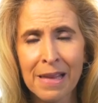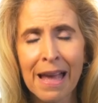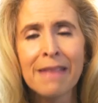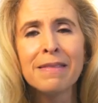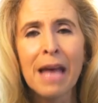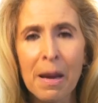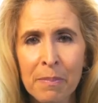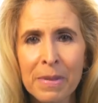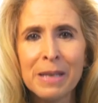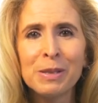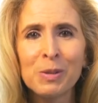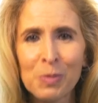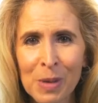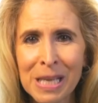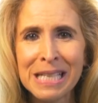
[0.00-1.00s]
And that
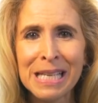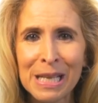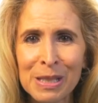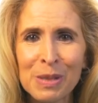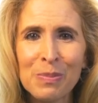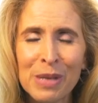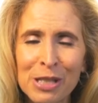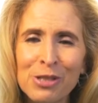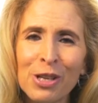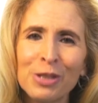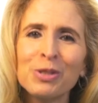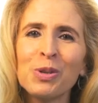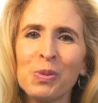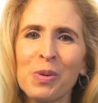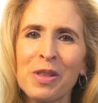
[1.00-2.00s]
means we need to be
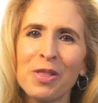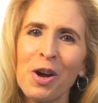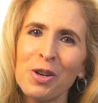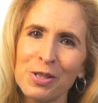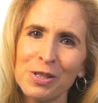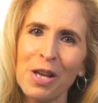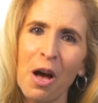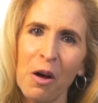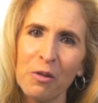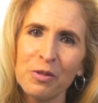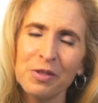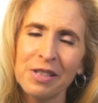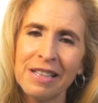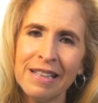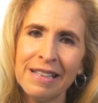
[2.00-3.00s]
gentle with
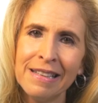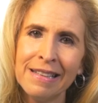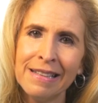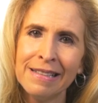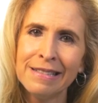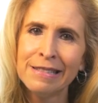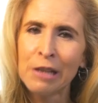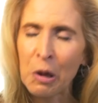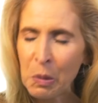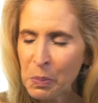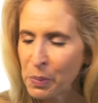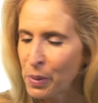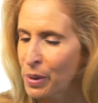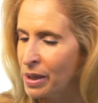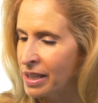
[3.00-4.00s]
ourselves.
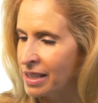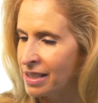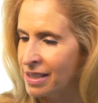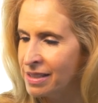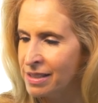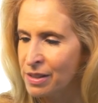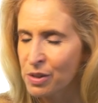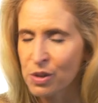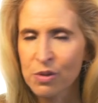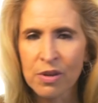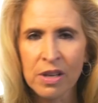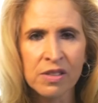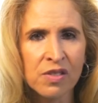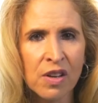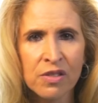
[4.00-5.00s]
Don't put the
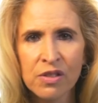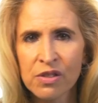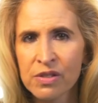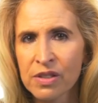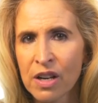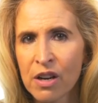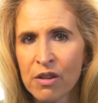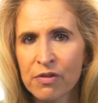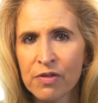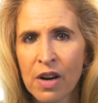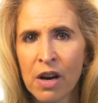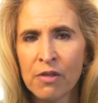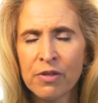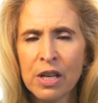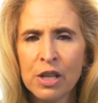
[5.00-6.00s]
stress on yourself
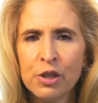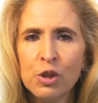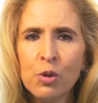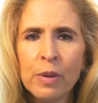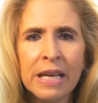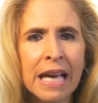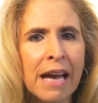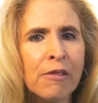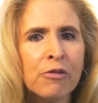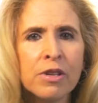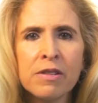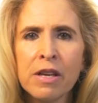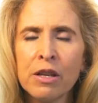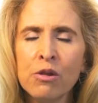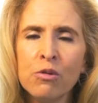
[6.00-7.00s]
of doing
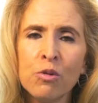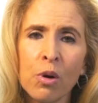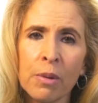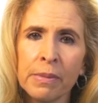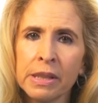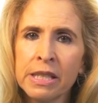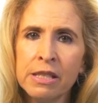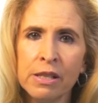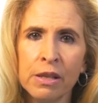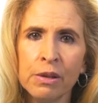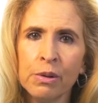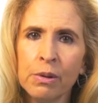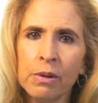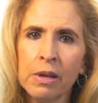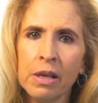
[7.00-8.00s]
everything you normally
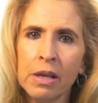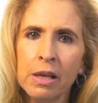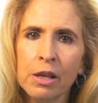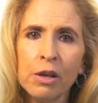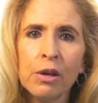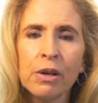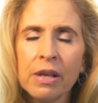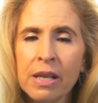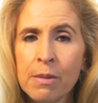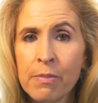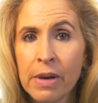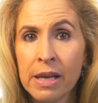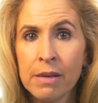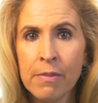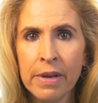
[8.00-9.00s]
do, cooking
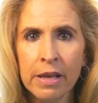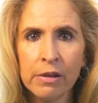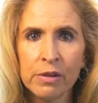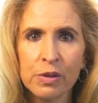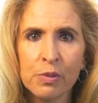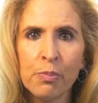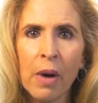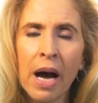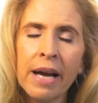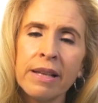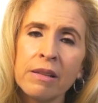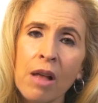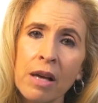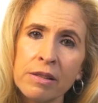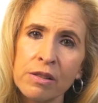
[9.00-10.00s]
big meals,
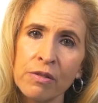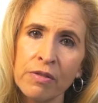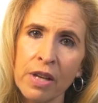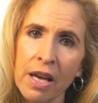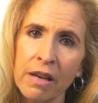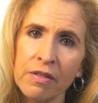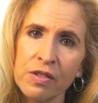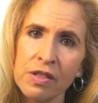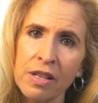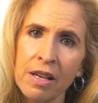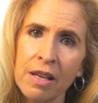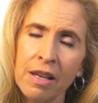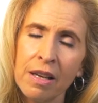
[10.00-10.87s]
buying lots of gifts.